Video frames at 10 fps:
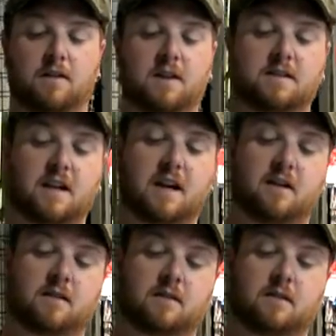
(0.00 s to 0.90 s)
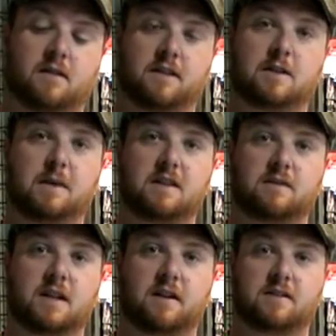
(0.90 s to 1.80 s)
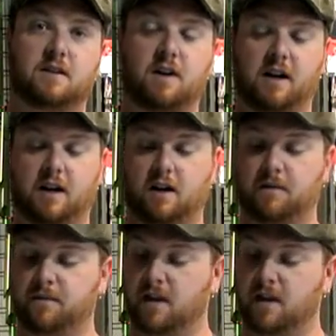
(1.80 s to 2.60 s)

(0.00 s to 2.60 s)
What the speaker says: This piece of tungsten right here